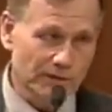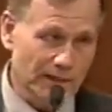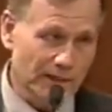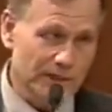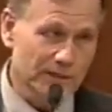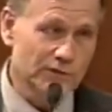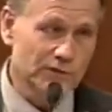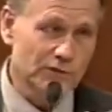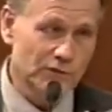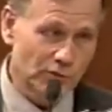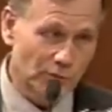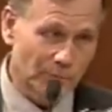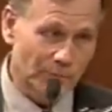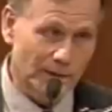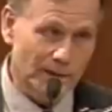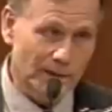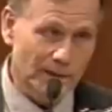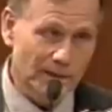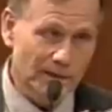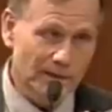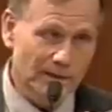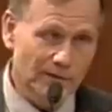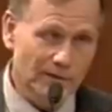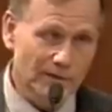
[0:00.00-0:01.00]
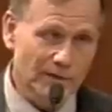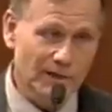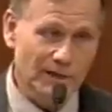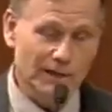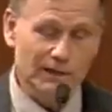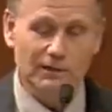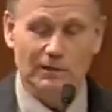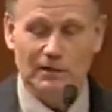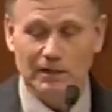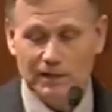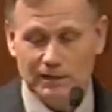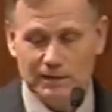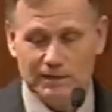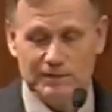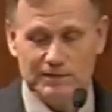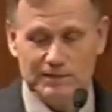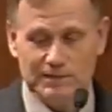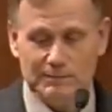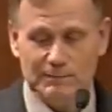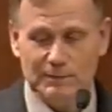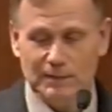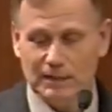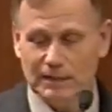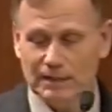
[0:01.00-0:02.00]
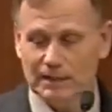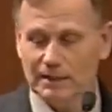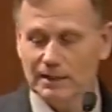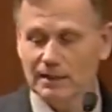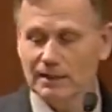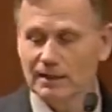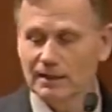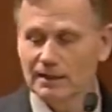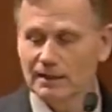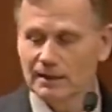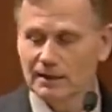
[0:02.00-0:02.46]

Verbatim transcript: That is human, okay, not simulated.